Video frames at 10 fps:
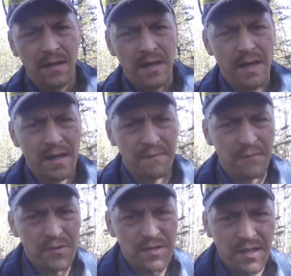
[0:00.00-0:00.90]
And at
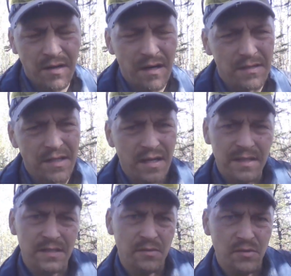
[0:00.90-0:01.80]
first it caught his eye
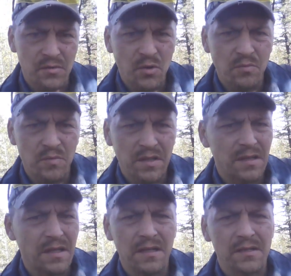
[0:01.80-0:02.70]
because it was movement,
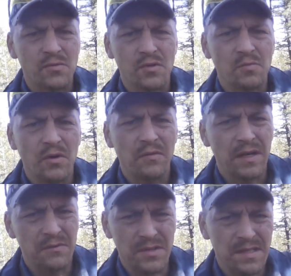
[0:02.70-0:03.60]
nothing else was moving.
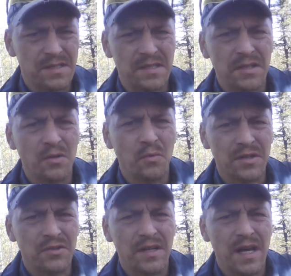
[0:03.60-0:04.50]
It was a still
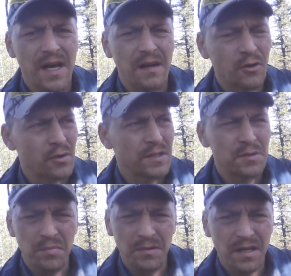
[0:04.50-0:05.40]
winter day,
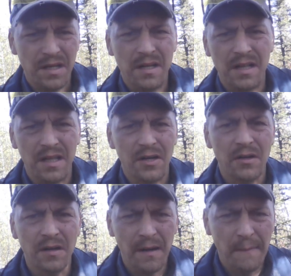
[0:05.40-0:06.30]
crisp,
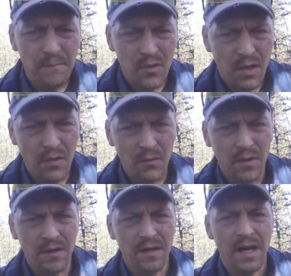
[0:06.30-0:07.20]
clear
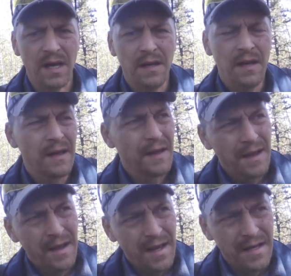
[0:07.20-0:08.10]
winter day.
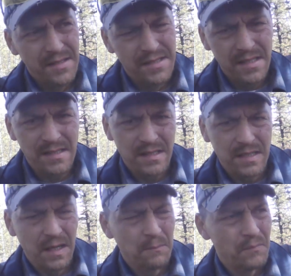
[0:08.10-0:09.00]
And he sees this
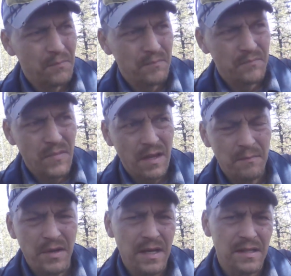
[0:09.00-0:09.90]
thing
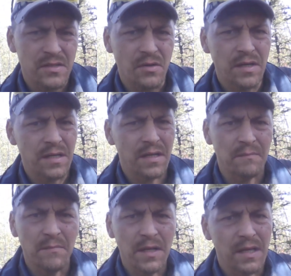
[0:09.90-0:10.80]
peaking, so he
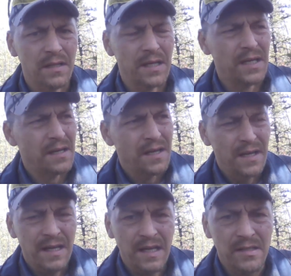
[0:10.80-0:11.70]
immediately,
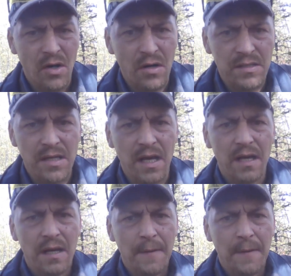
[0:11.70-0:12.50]
his heart sank.